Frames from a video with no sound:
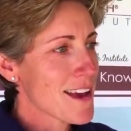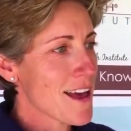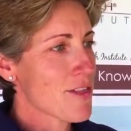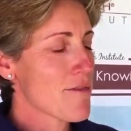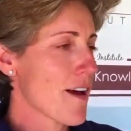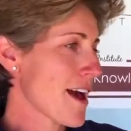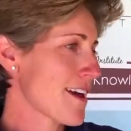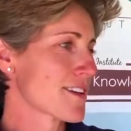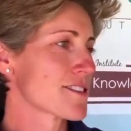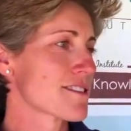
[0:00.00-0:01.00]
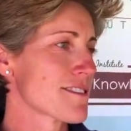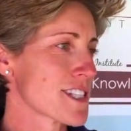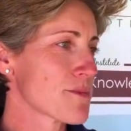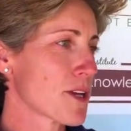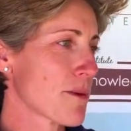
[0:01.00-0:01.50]
And the vet has
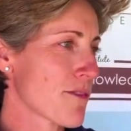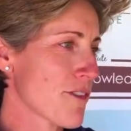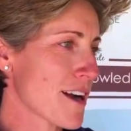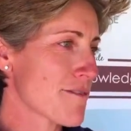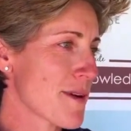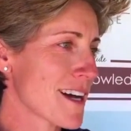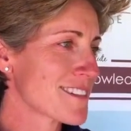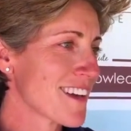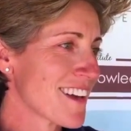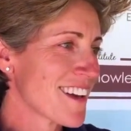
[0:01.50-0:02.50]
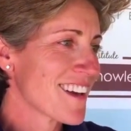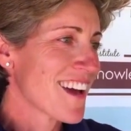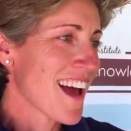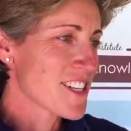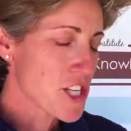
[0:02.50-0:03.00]
since become a friend of mine.
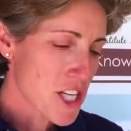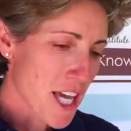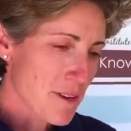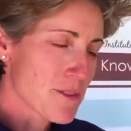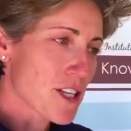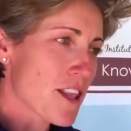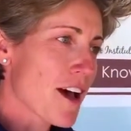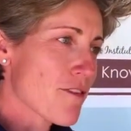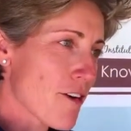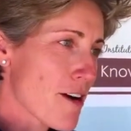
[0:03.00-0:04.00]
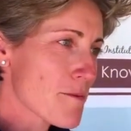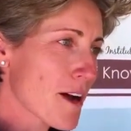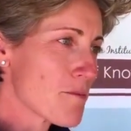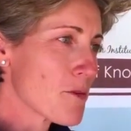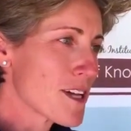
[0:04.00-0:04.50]
And she came to the farm
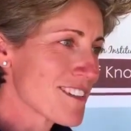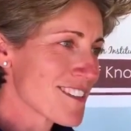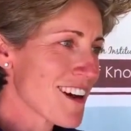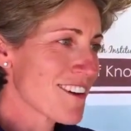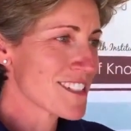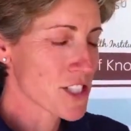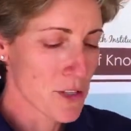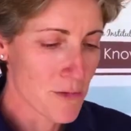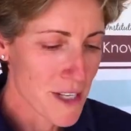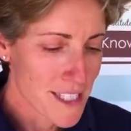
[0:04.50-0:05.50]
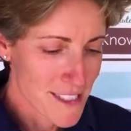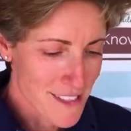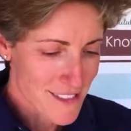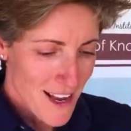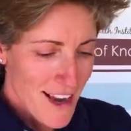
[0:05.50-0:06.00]
a couple weeks ago, and she
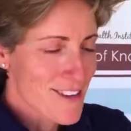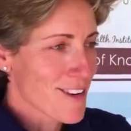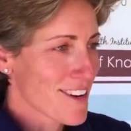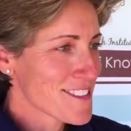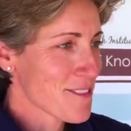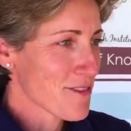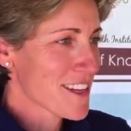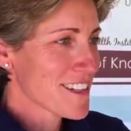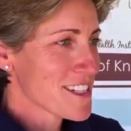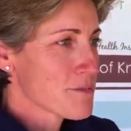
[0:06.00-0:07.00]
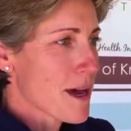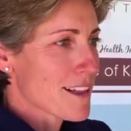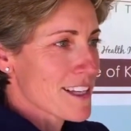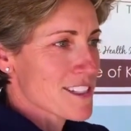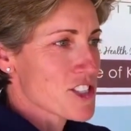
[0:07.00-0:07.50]
reaches under to feel his
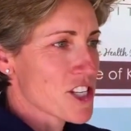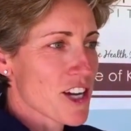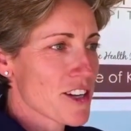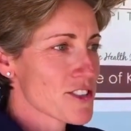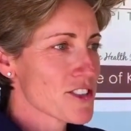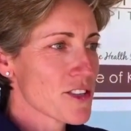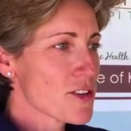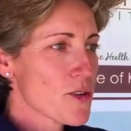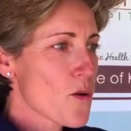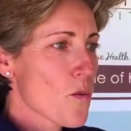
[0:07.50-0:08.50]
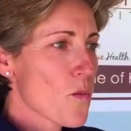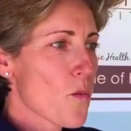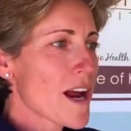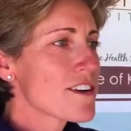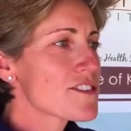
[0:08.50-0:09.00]
belly, and she goes,
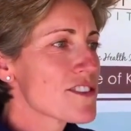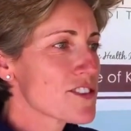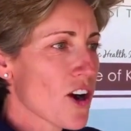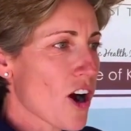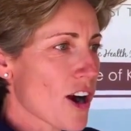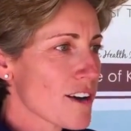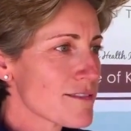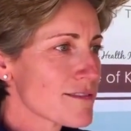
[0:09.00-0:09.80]
"Where's the scar?